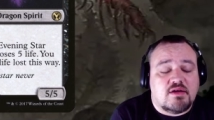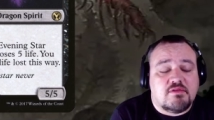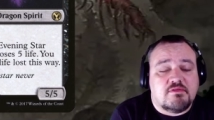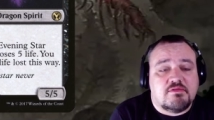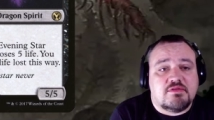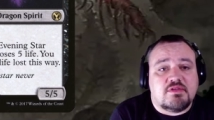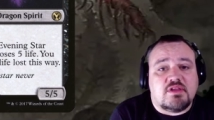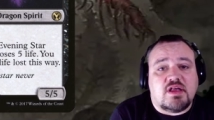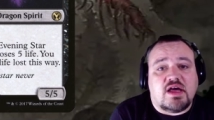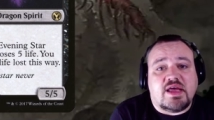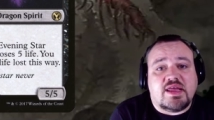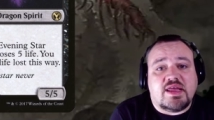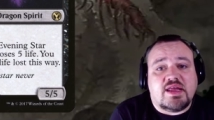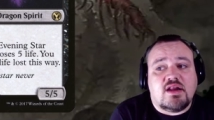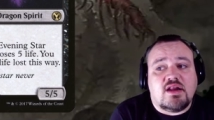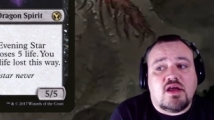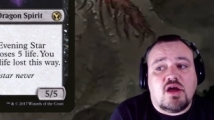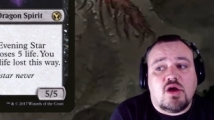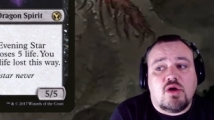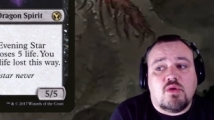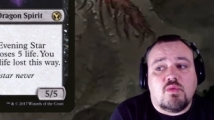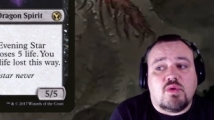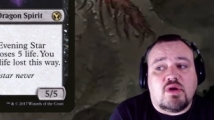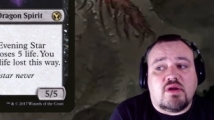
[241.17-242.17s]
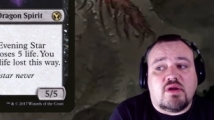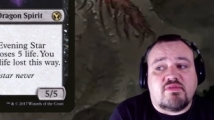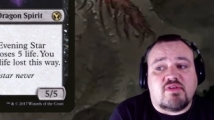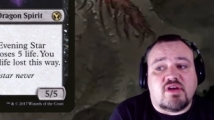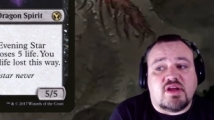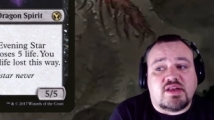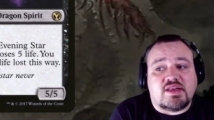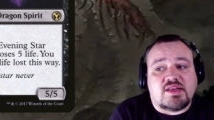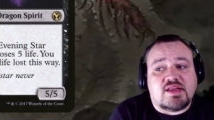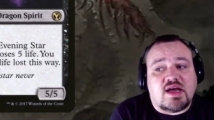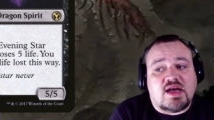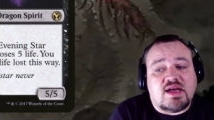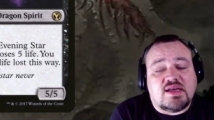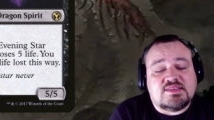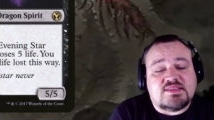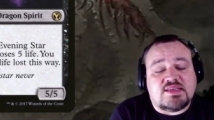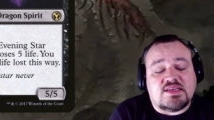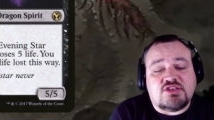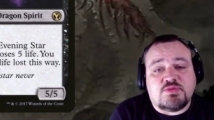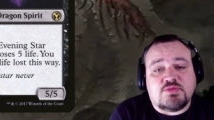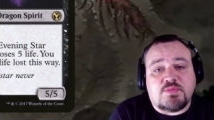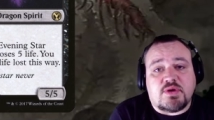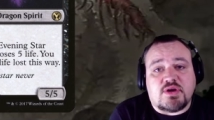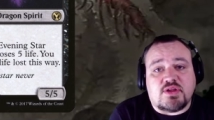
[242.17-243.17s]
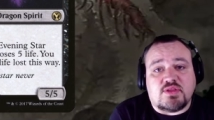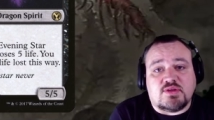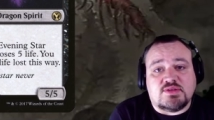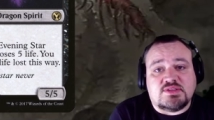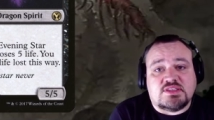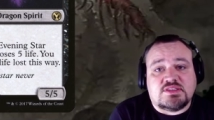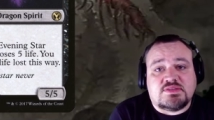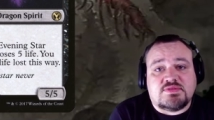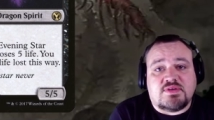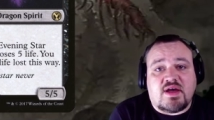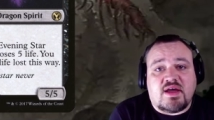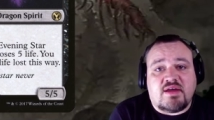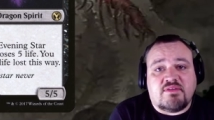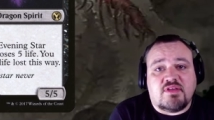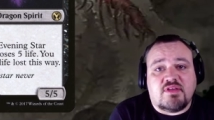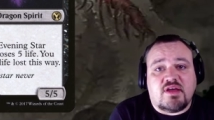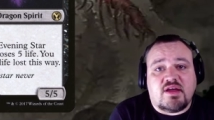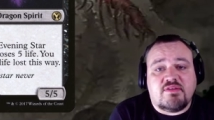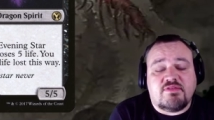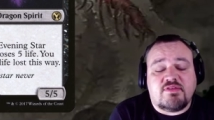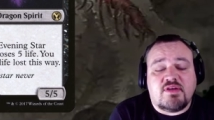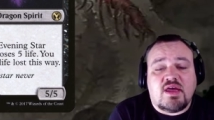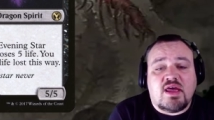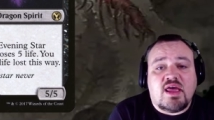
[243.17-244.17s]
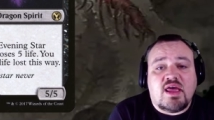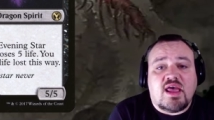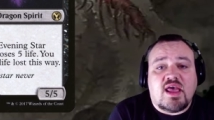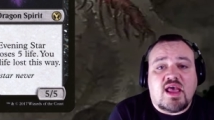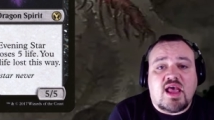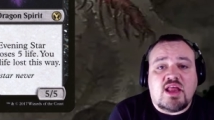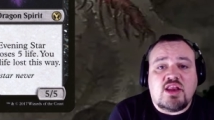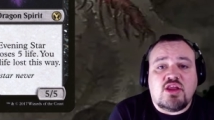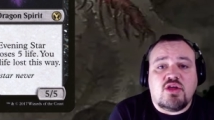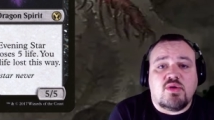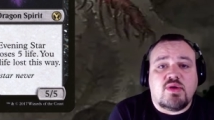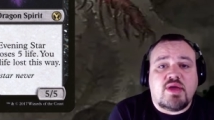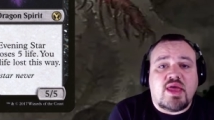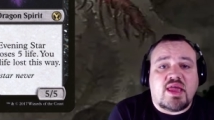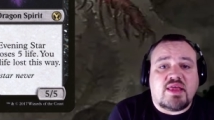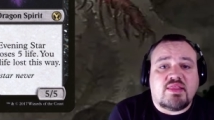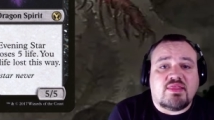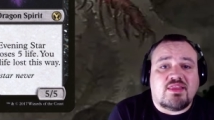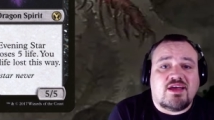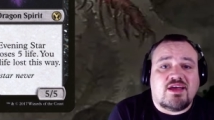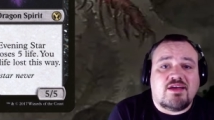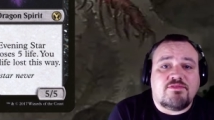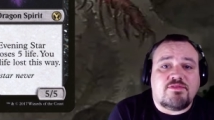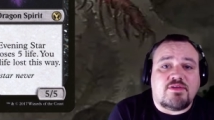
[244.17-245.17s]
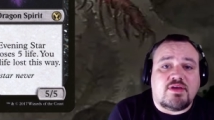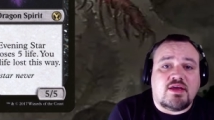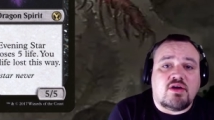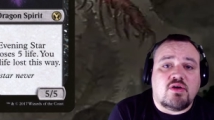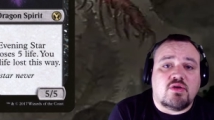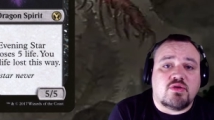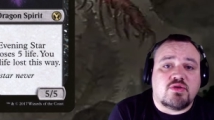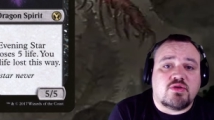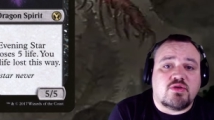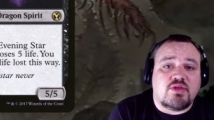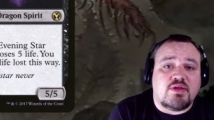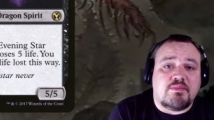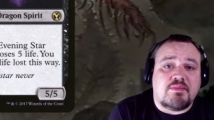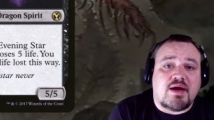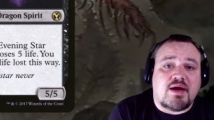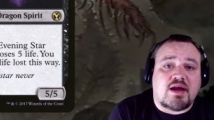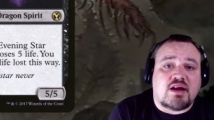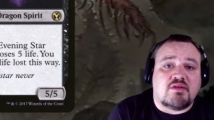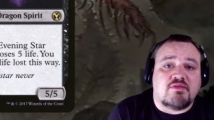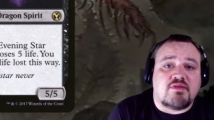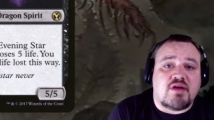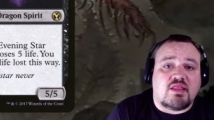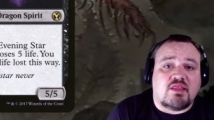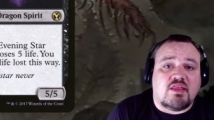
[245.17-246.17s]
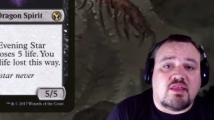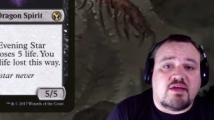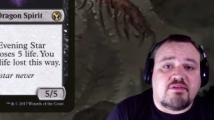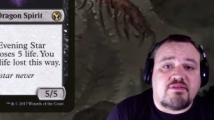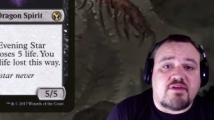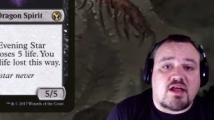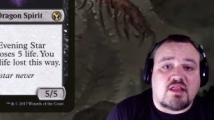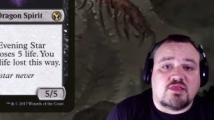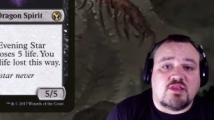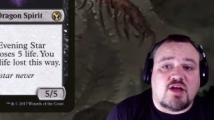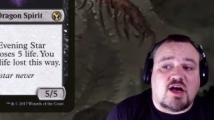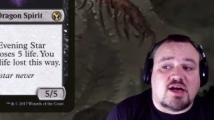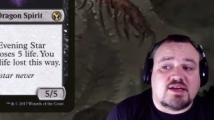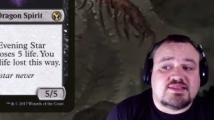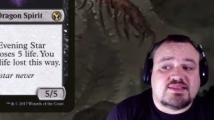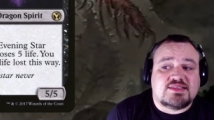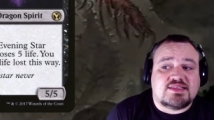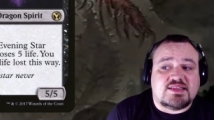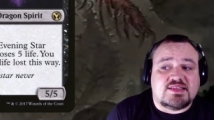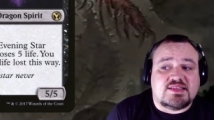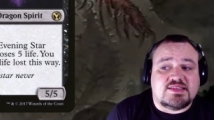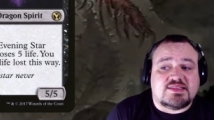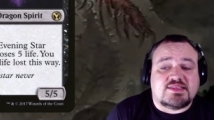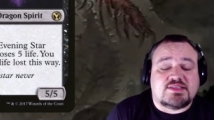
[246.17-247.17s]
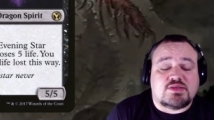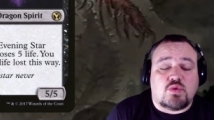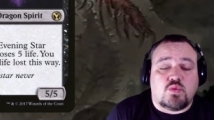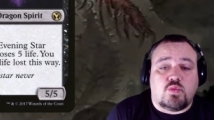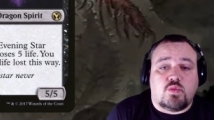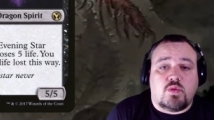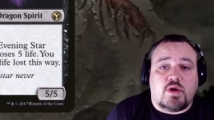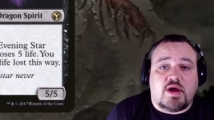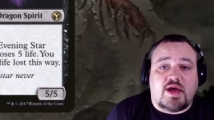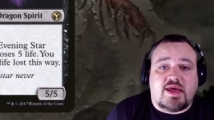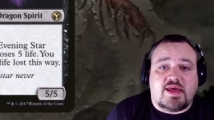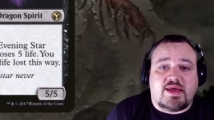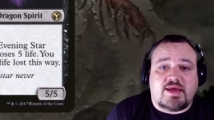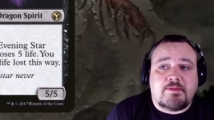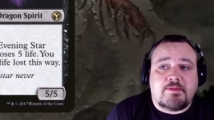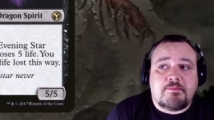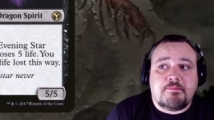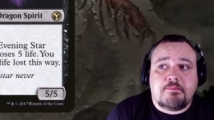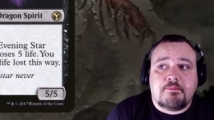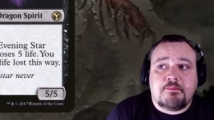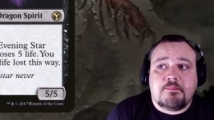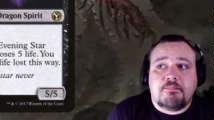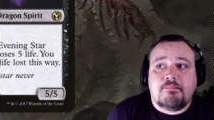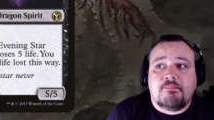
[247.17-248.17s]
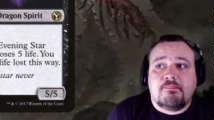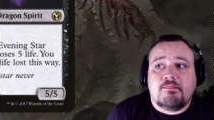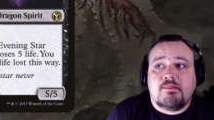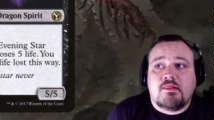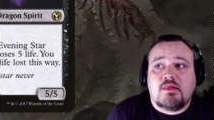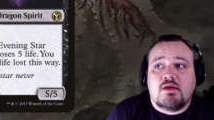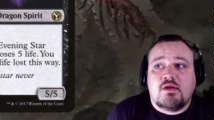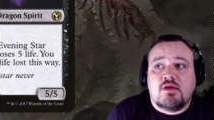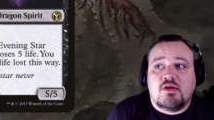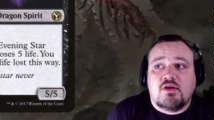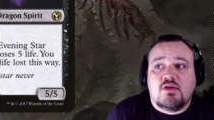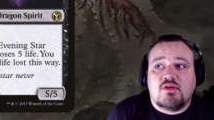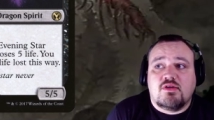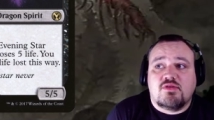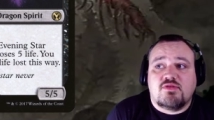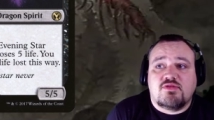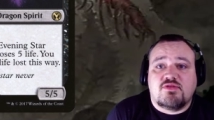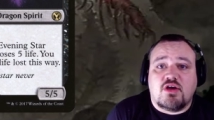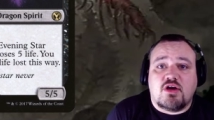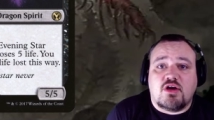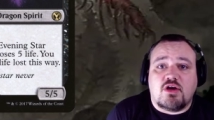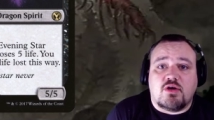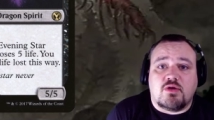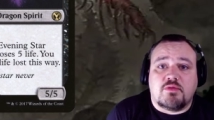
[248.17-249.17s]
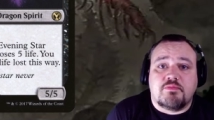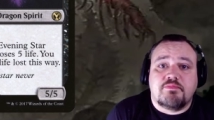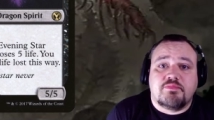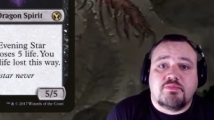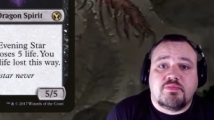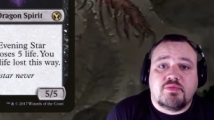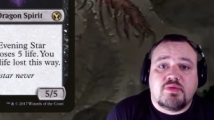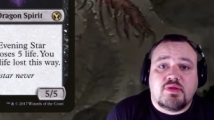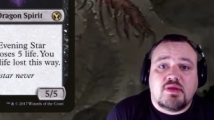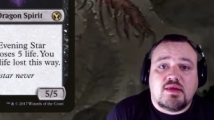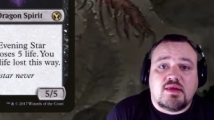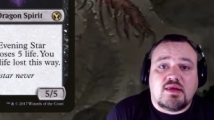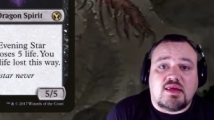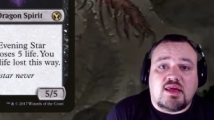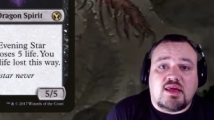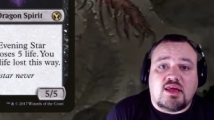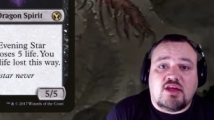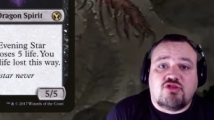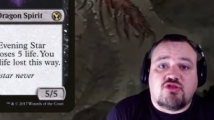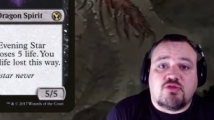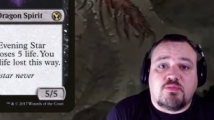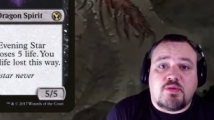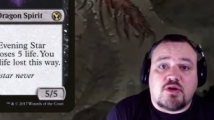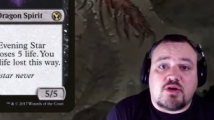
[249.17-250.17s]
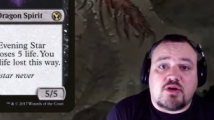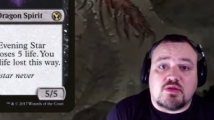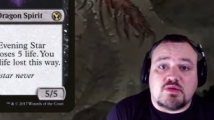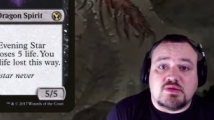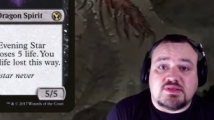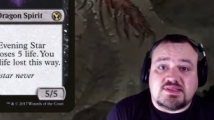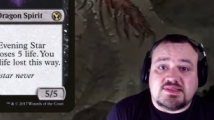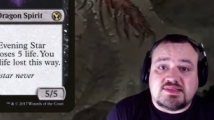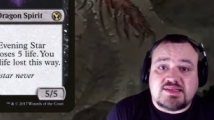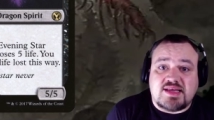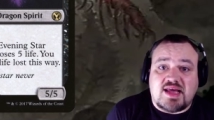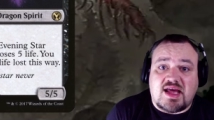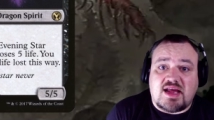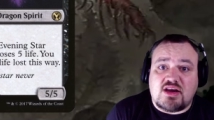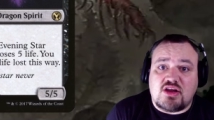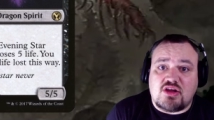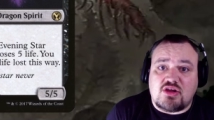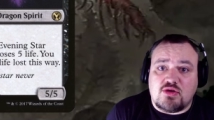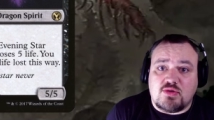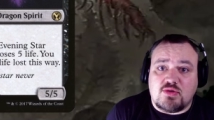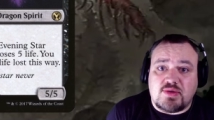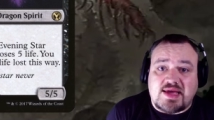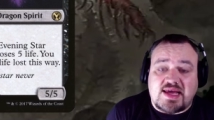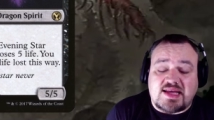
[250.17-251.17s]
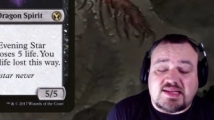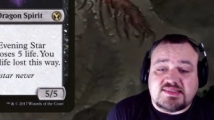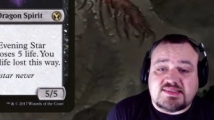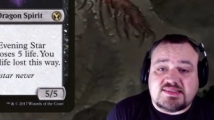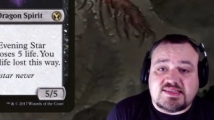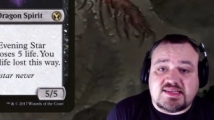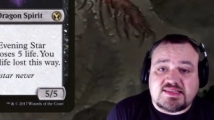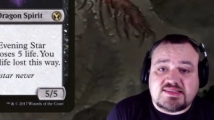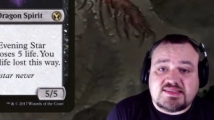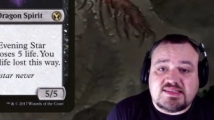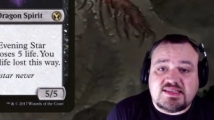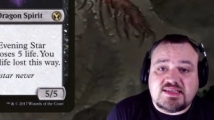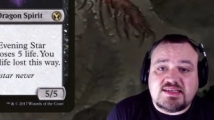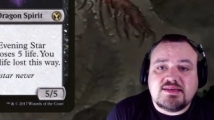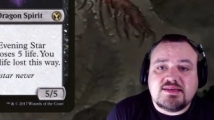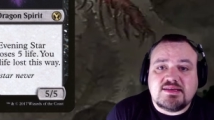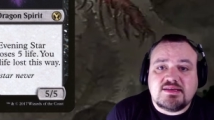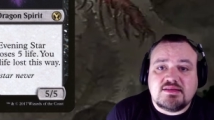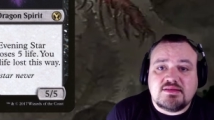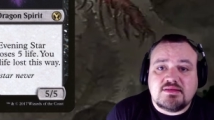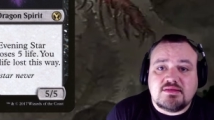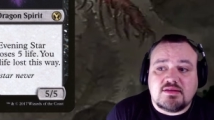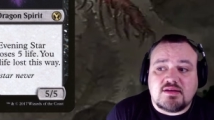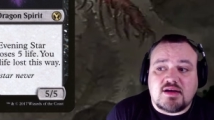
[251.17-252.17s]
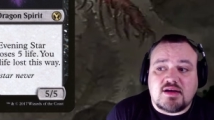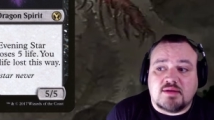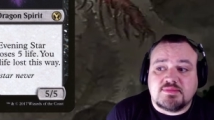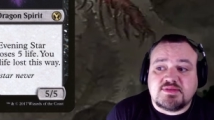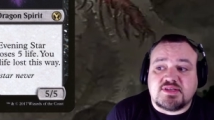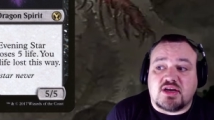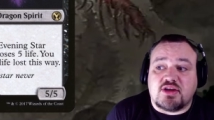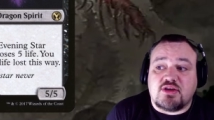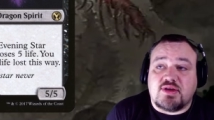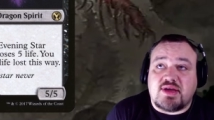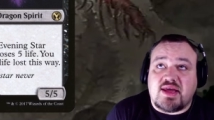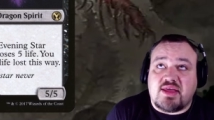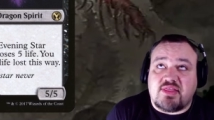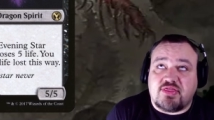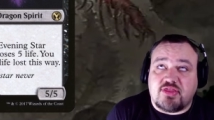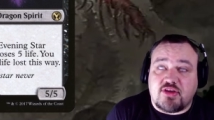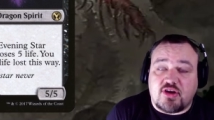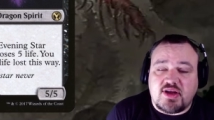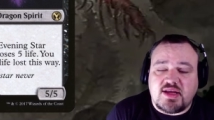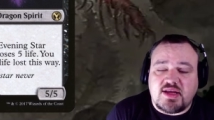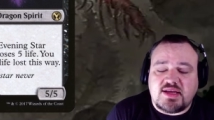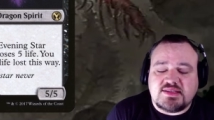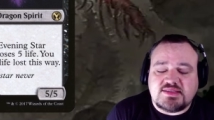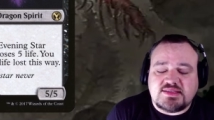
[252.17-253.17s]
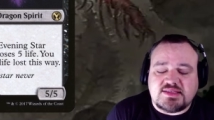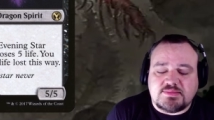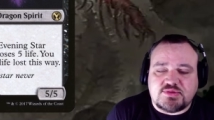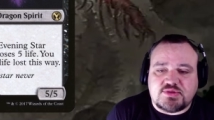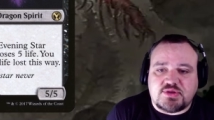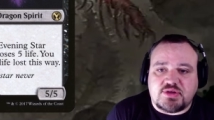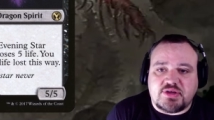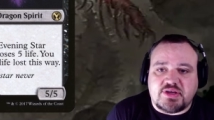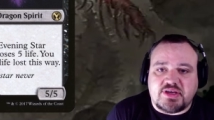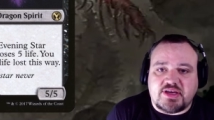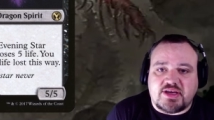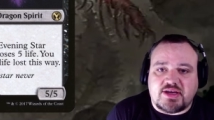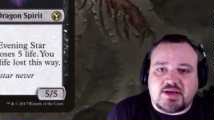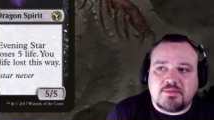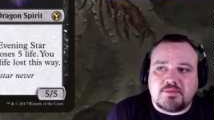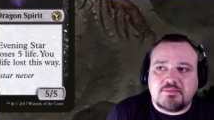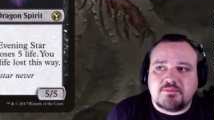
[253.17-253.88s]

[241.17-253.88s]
Flying, whenever it dies, each opponent loses 5 life, and you gain life equal to the amount of life lost this way. So, each opponent loses 10, you gain 60. You gain 30. Seems really good.